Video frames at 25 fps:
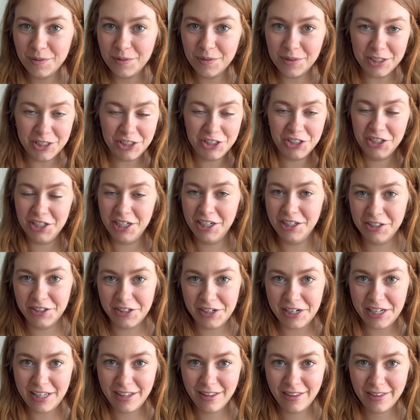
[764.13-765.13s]
a shirt
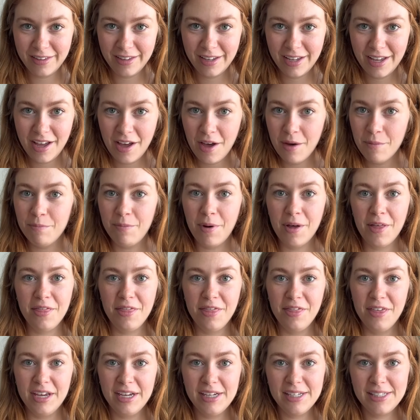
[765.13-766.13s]
underneath. But
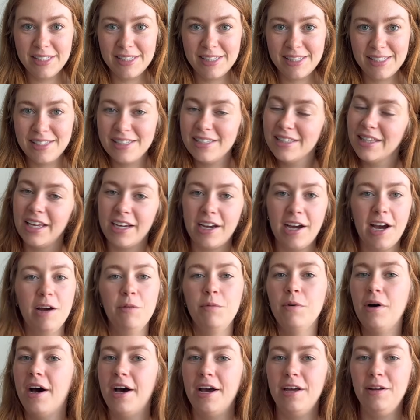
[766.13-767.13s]
this, like,
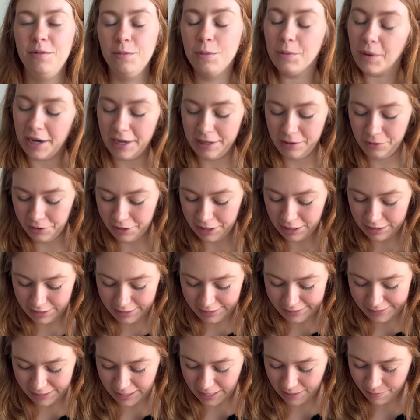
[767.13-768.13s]
I look at
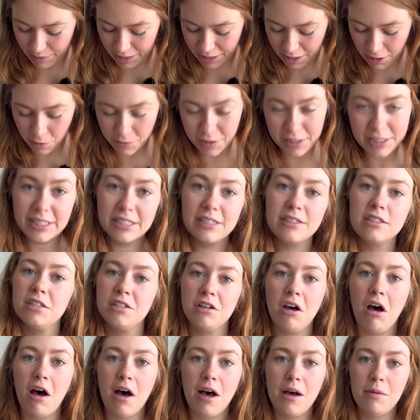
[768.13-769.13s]
this and I'm like, oh, this is a
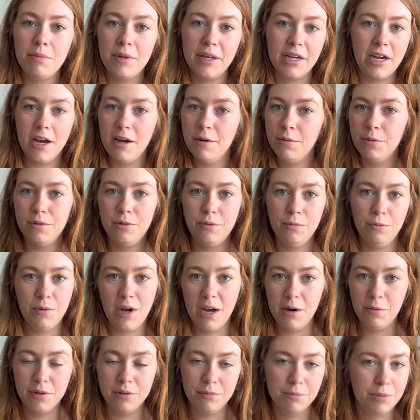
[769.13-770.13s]
top. Like, I wouldn't
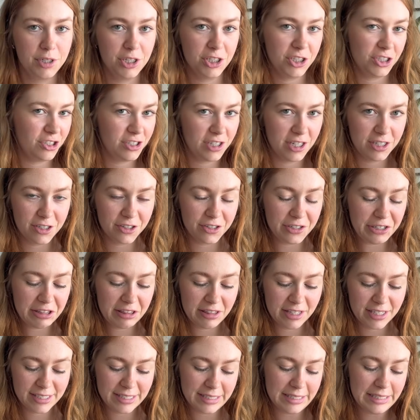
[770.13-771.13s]
put a shirt underneath
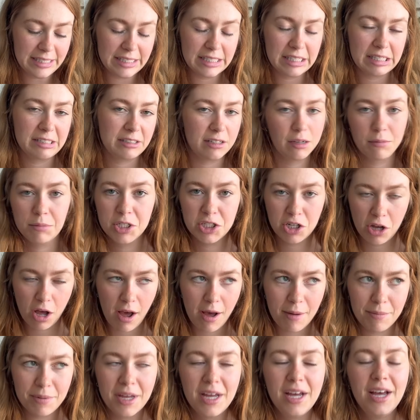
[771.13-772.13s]
this. This is a summer
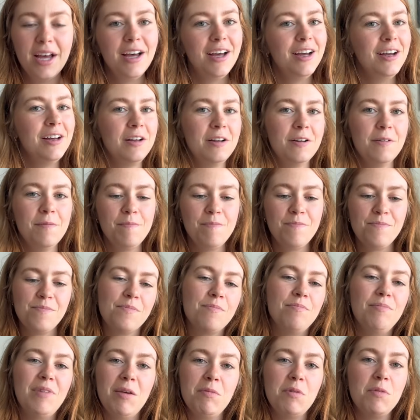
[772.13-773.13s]
top.
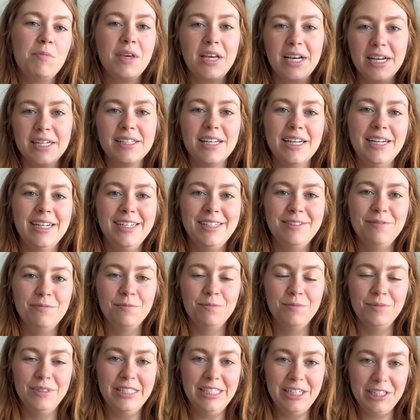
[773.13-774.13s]
Maybe because I
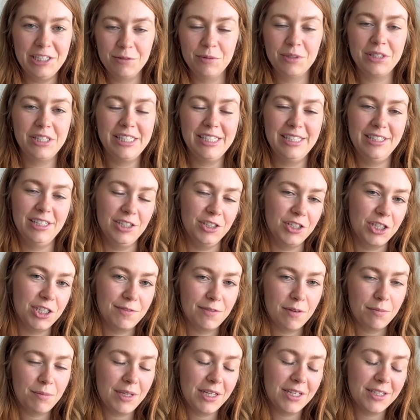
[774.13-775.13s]
knitted with the intention of
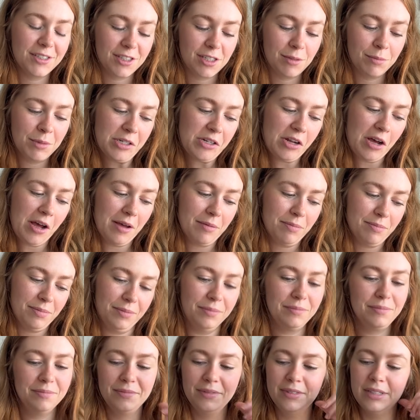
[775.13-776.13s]
it being a summer top,
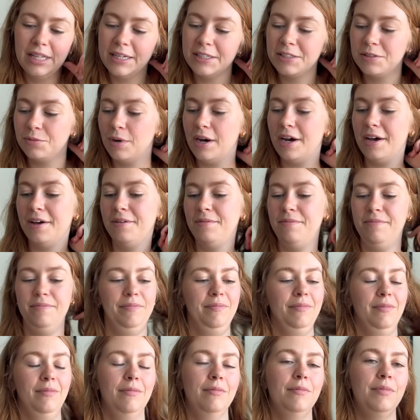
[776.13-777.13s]
and that's why.
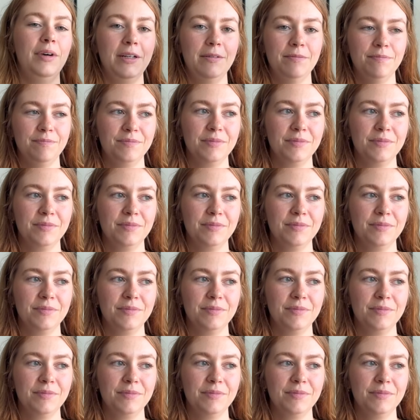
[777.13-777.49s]
But